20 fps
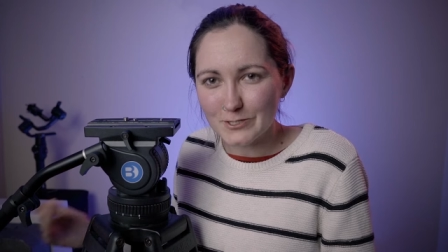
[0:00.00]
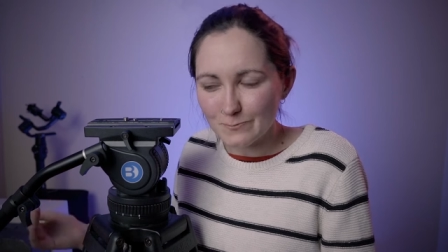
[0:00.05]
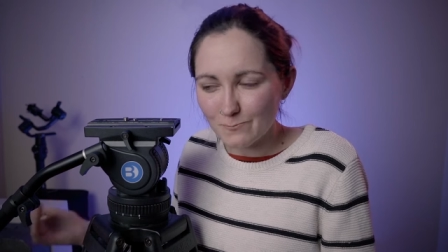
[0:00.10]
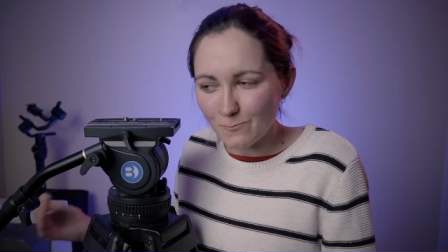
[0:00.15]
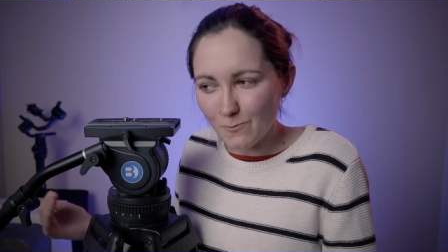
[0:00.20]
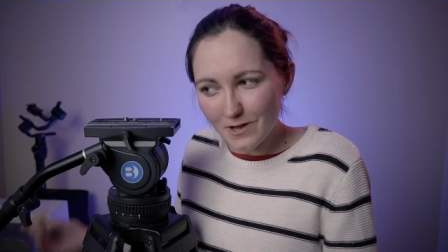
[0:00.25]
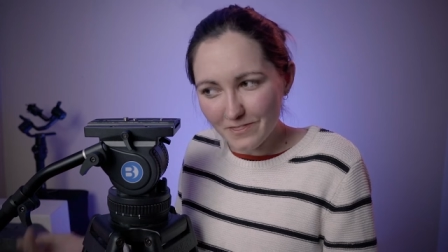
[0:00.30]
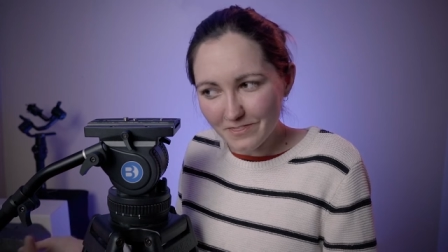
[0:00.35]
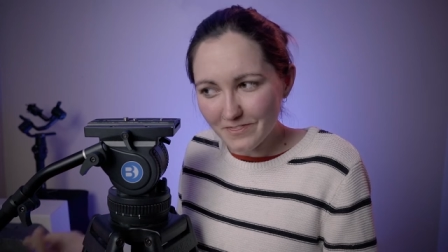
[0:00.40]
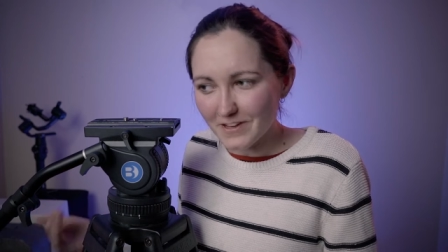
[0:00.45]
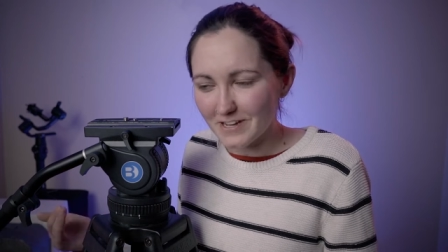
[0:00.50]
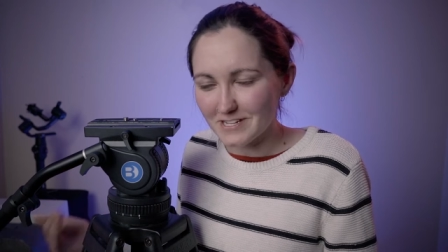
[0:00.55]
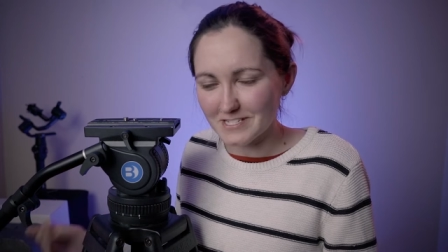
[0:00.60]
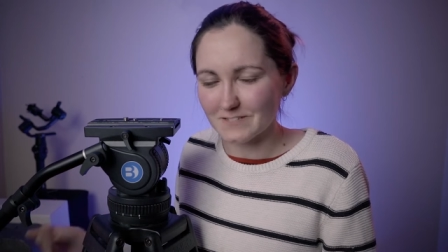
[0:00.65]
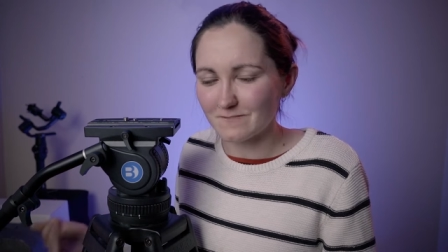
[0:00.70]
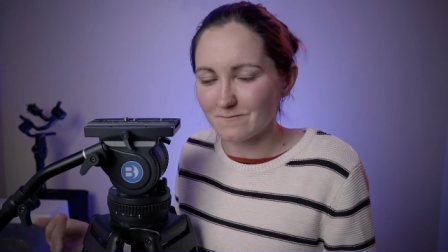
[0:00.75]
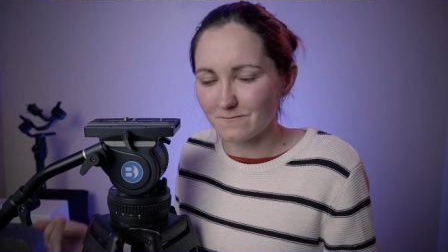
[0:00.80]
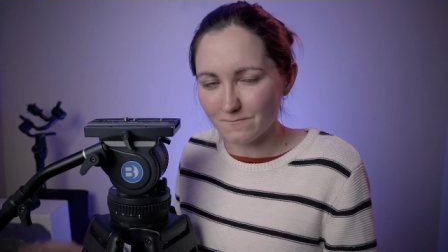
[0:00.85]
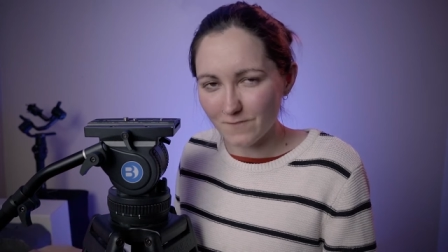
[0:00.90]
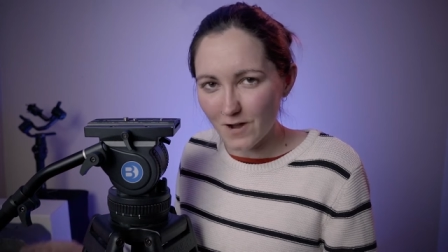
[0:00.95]
is one
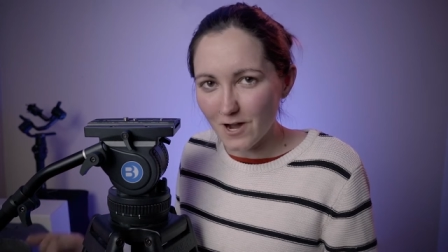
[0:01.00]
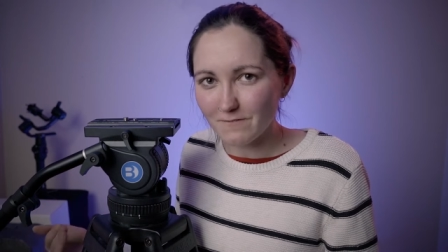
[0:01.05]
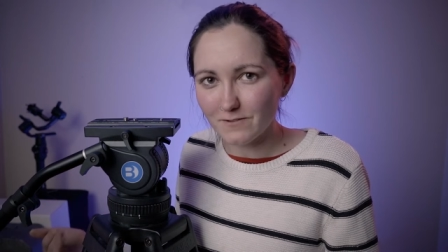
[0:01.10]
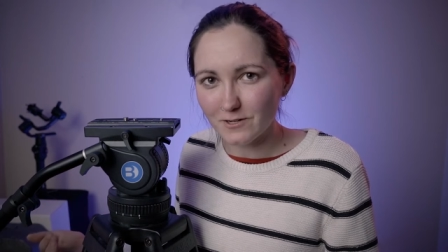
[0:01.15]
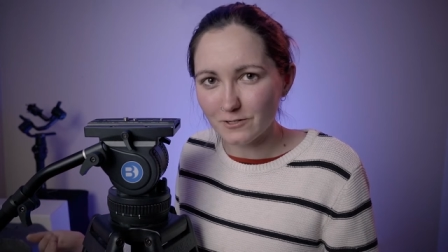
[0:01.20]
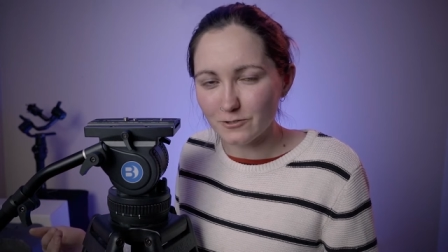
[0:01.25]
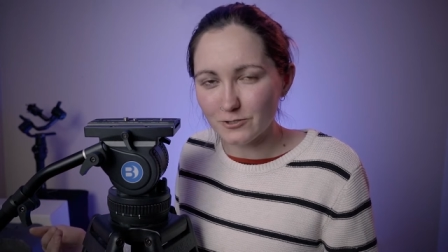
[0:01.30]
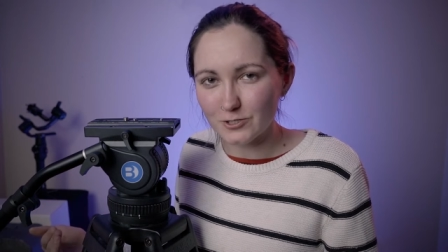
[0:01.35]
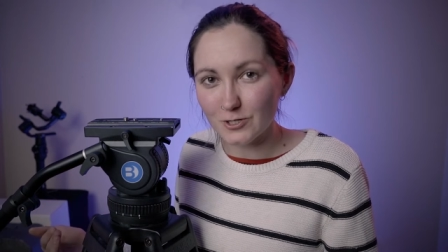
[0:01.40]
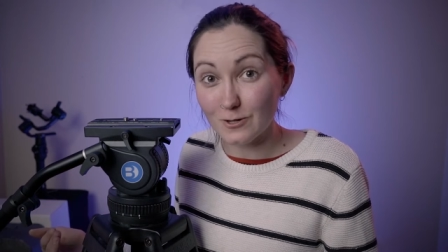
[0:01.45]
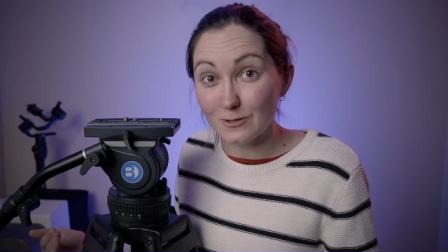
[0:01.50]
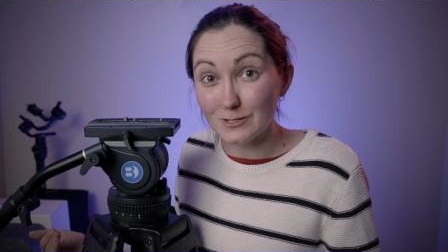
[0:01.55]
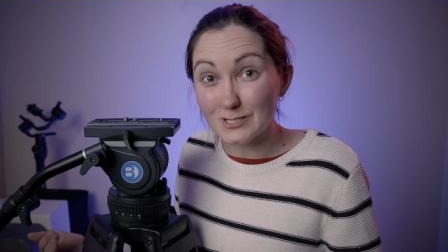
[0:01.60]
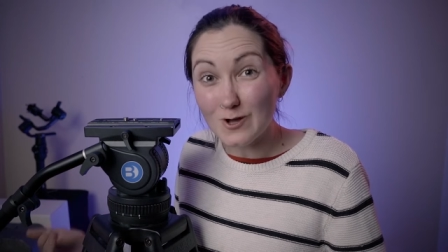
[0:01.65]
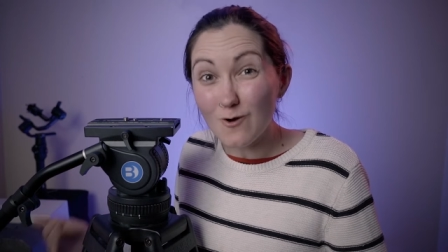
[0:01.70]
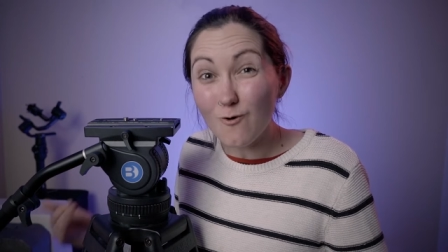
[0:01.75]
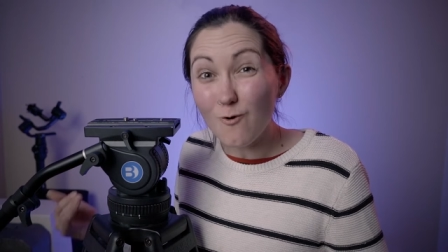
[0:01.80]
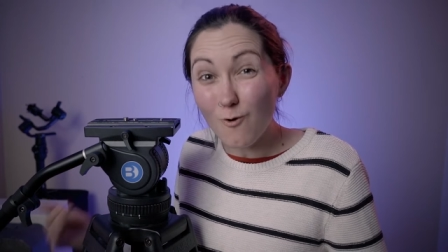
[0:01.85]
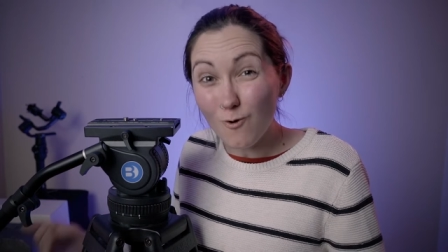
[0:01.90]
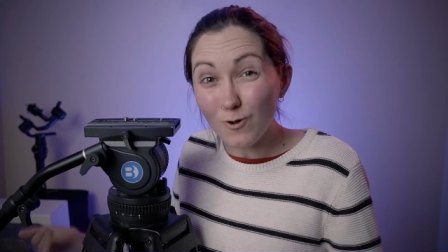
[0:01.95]
thousand five hundred dollars
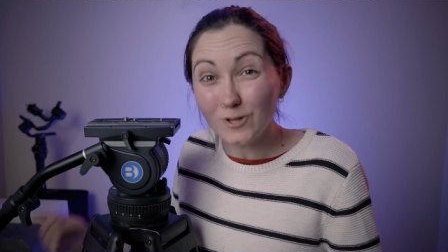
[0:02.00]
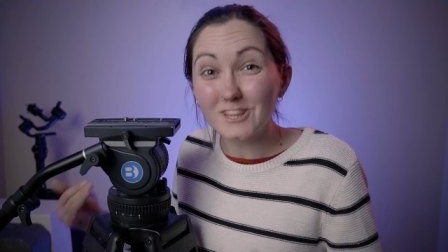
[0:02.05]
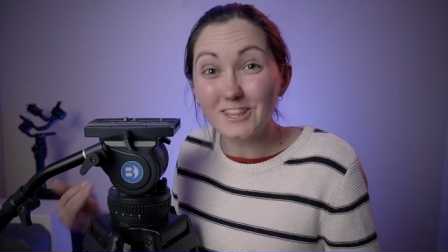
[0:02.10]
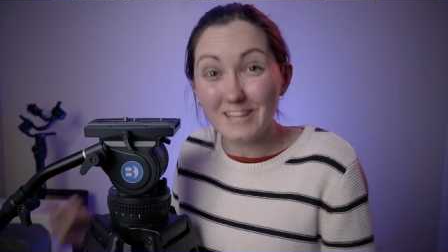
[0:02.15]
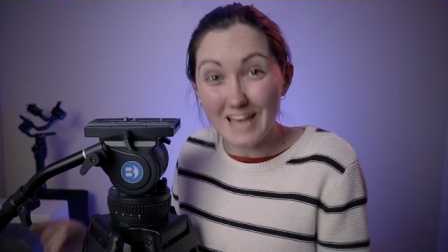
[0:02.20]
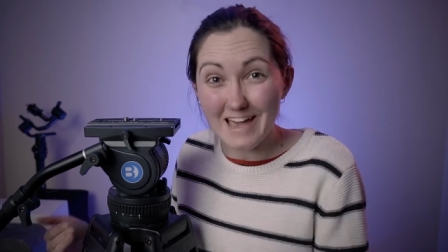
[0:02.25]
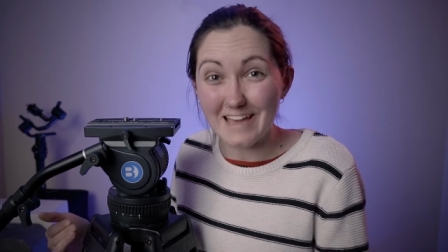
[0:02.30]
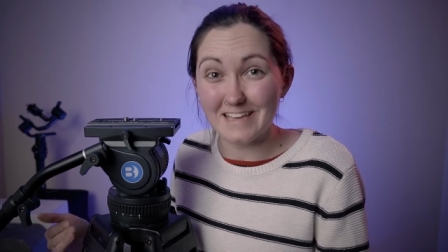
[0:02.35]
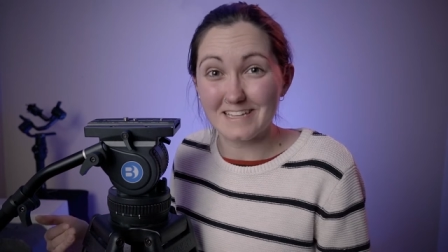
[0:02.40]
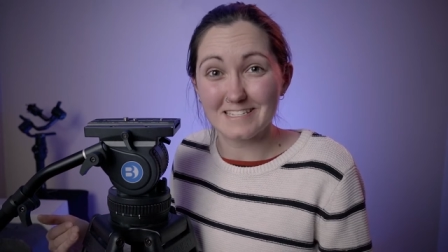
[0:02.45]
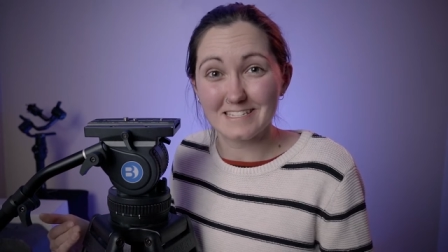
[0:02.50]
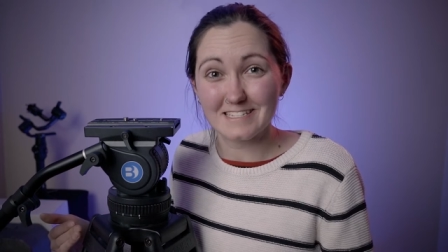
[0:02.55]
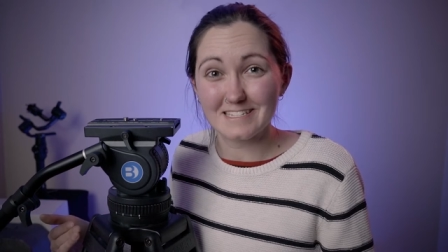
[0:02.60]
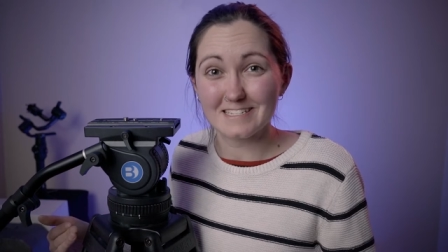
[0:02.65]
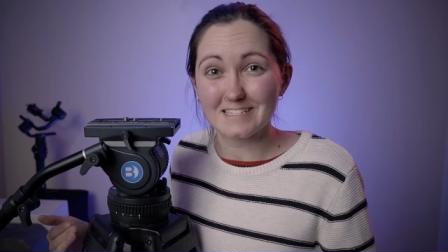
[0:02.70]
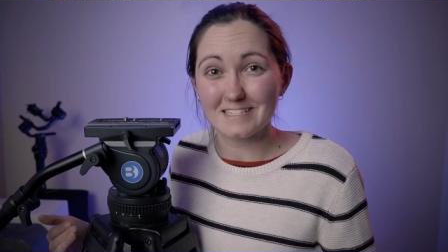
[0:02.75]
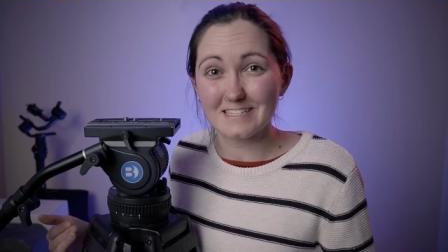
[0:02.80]
or less.